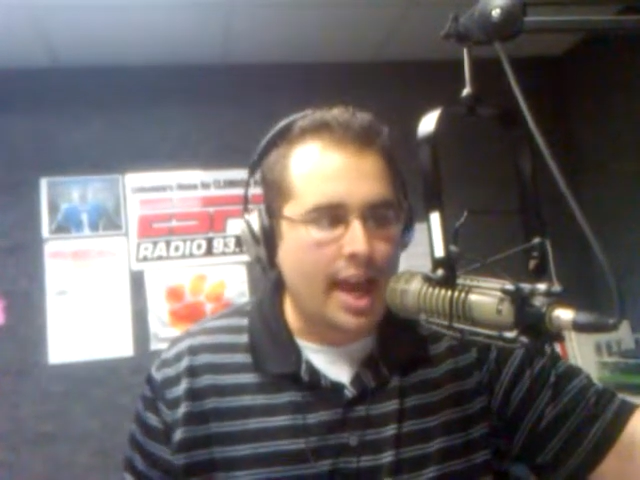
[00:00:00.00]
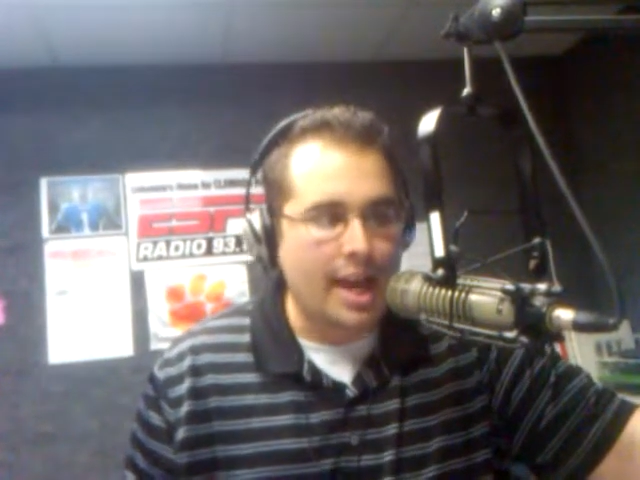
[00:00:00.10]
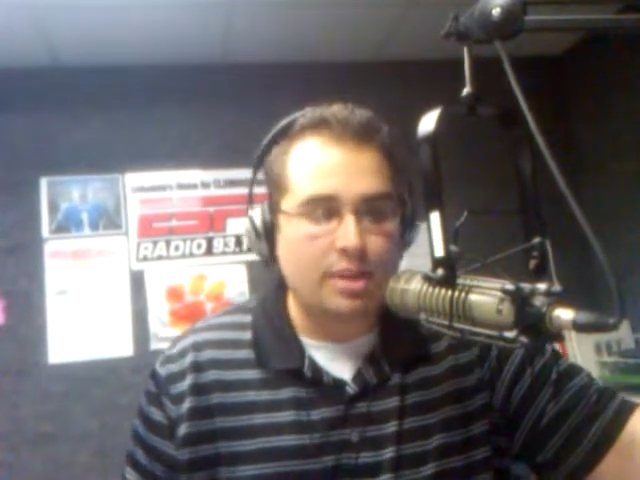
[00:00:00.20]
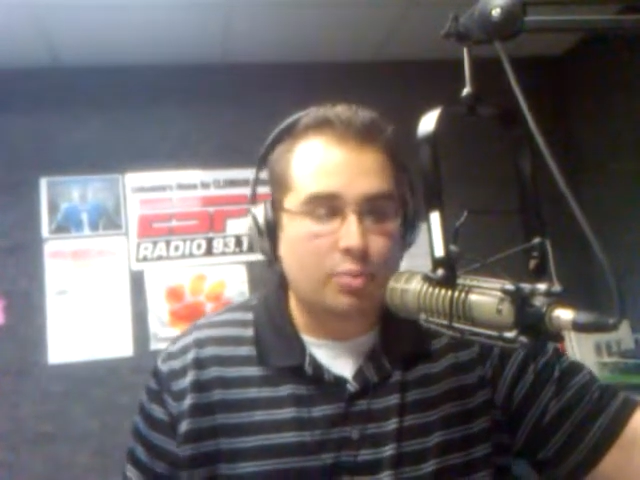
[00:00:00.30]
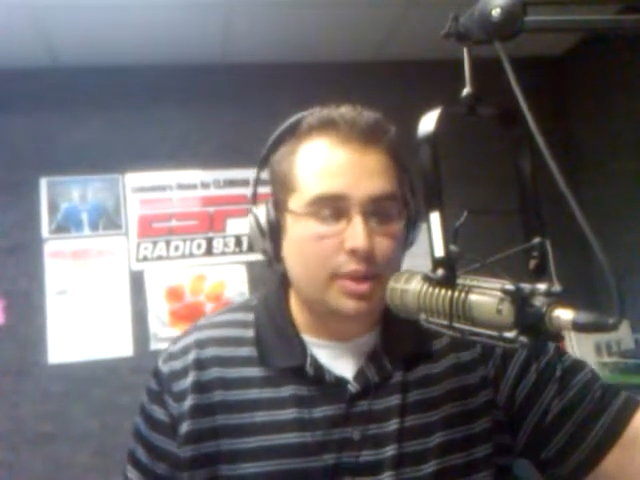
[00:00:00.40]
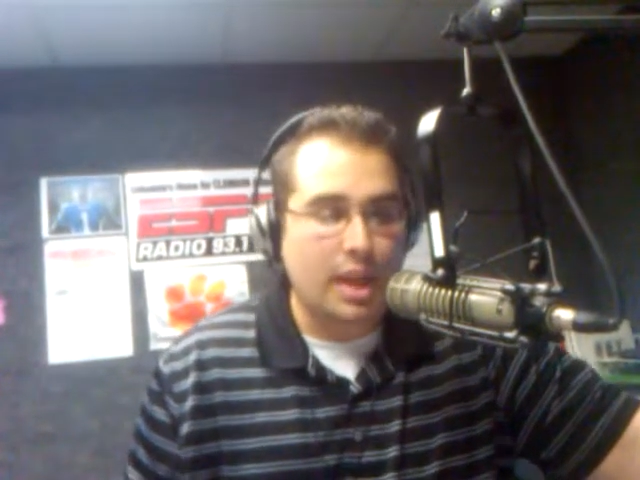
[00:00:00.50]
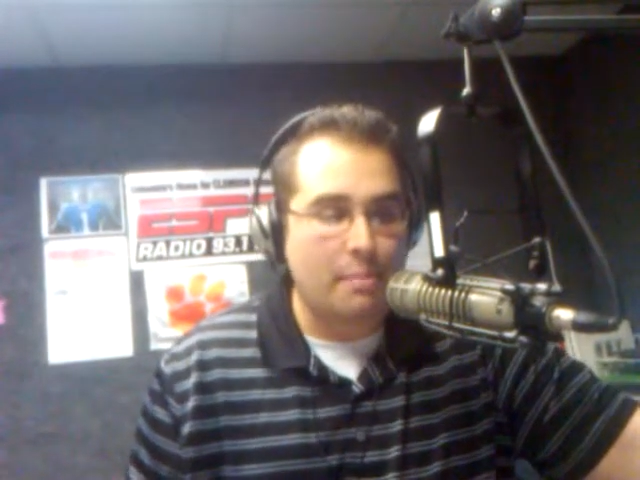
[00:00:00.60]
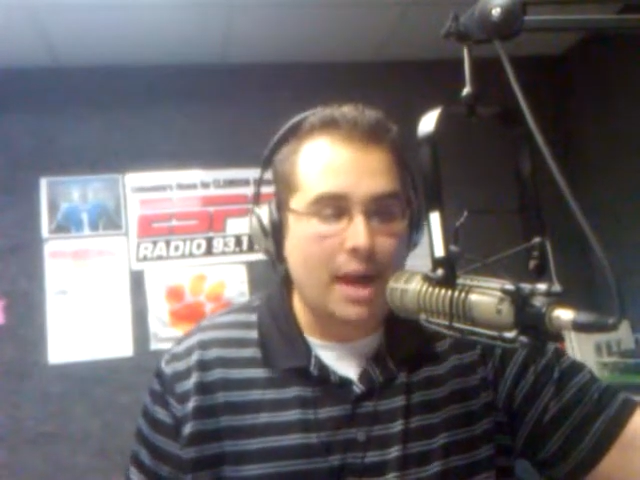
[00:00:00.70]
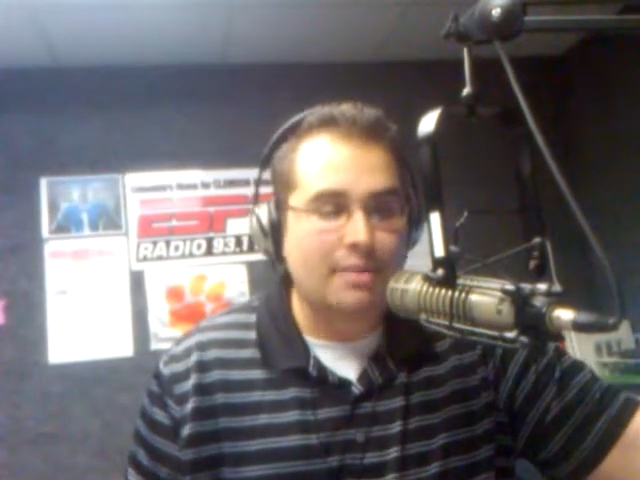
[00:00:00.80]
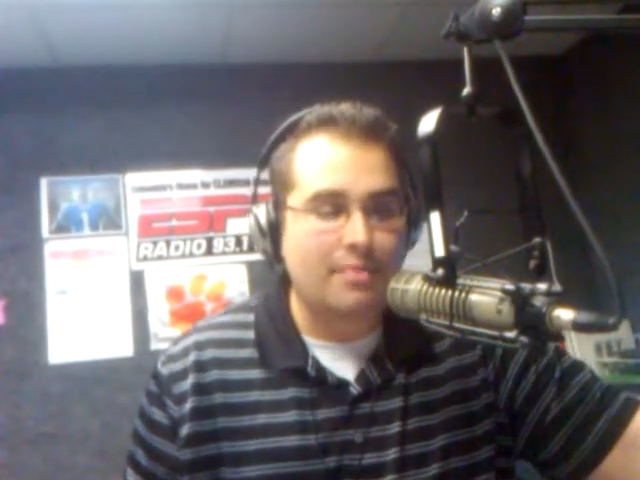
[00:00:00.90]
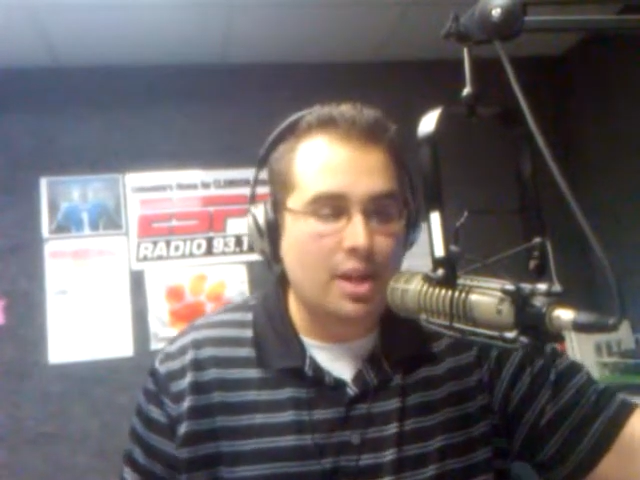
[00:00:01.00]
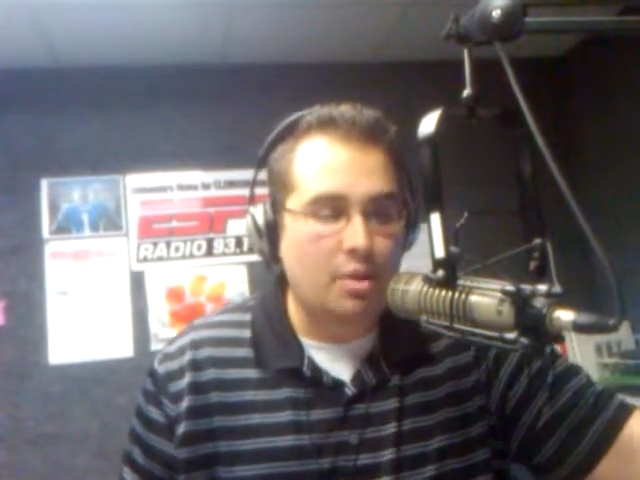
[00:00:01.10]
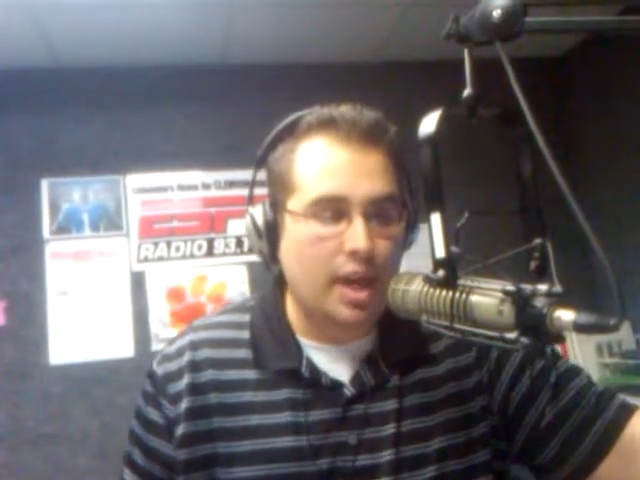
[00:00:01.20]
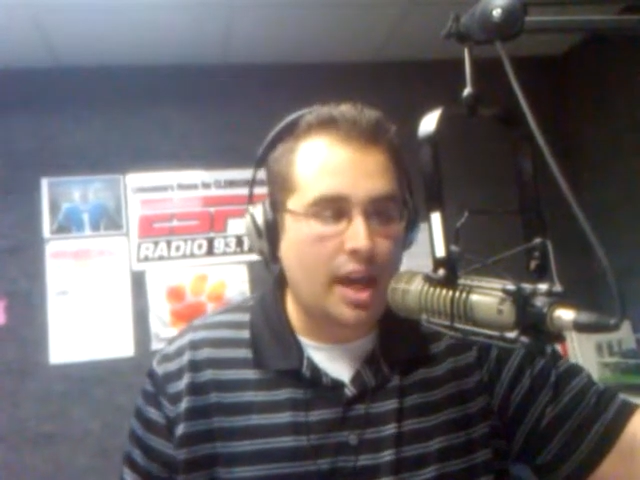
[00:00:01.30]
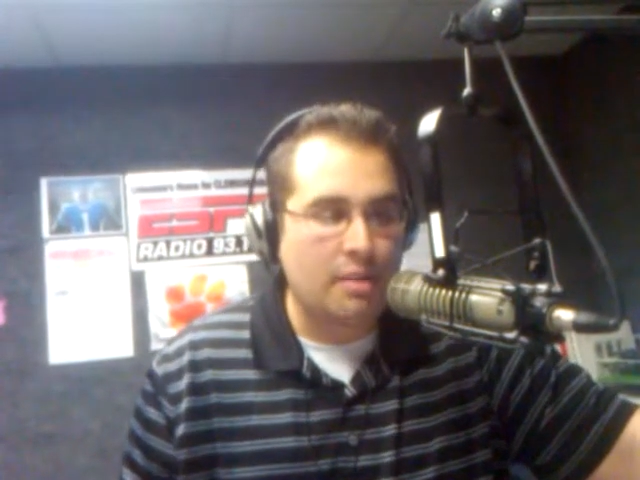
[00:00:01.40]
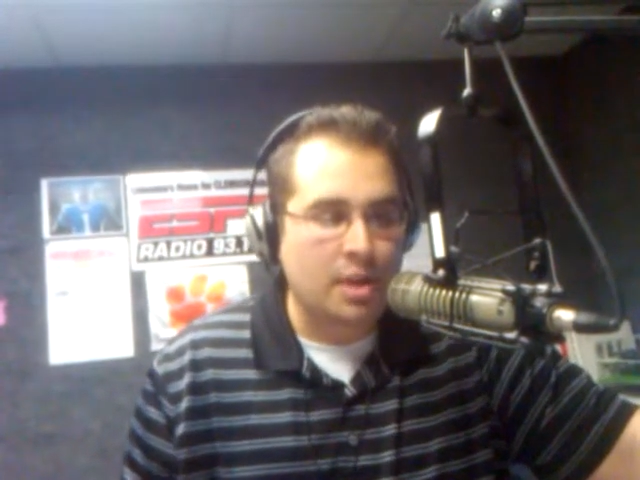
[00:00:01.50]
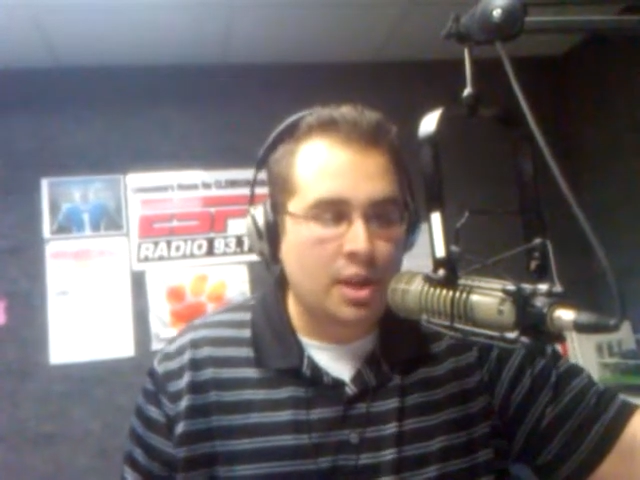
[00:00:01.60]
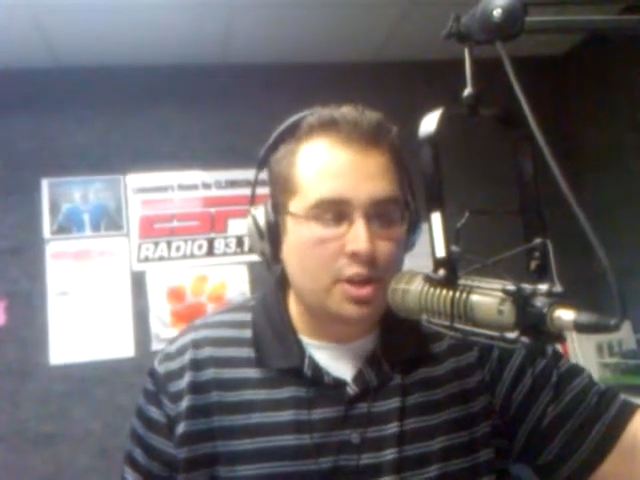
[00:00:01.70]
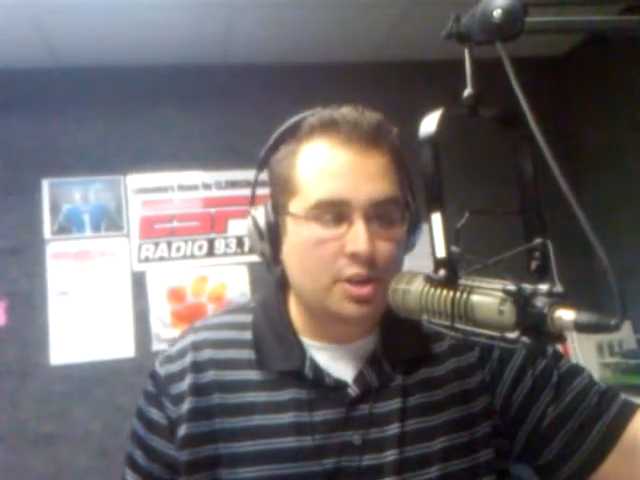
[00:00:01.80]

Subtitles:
And with that Madden video game,